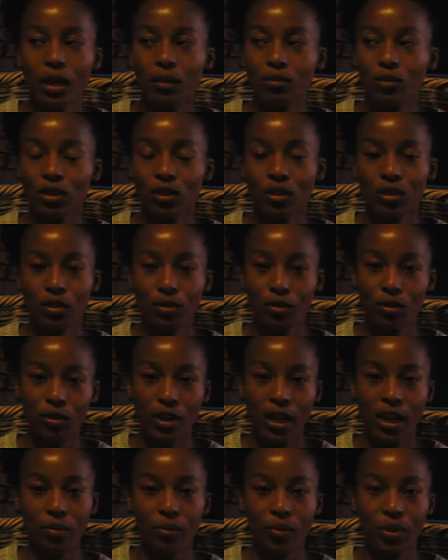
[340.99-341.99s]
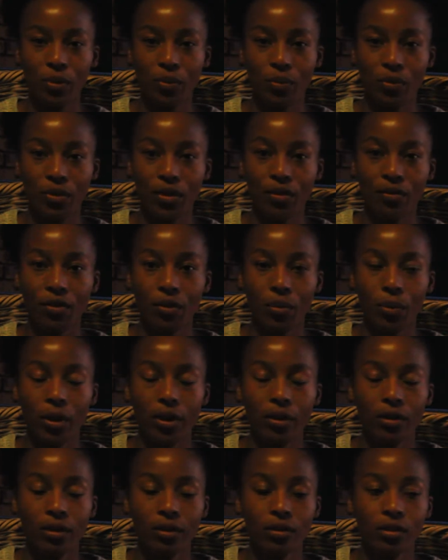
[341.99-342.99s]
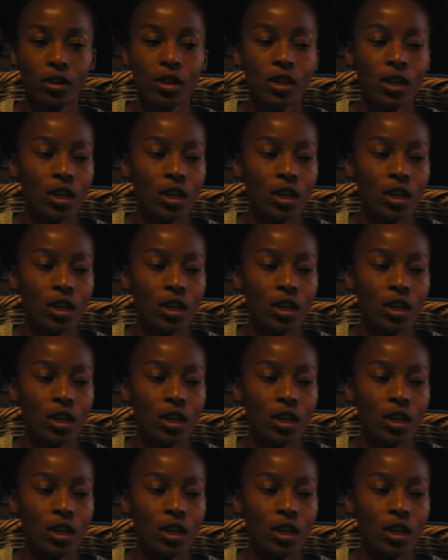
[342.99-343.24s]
I'm just going to try and be brief about it.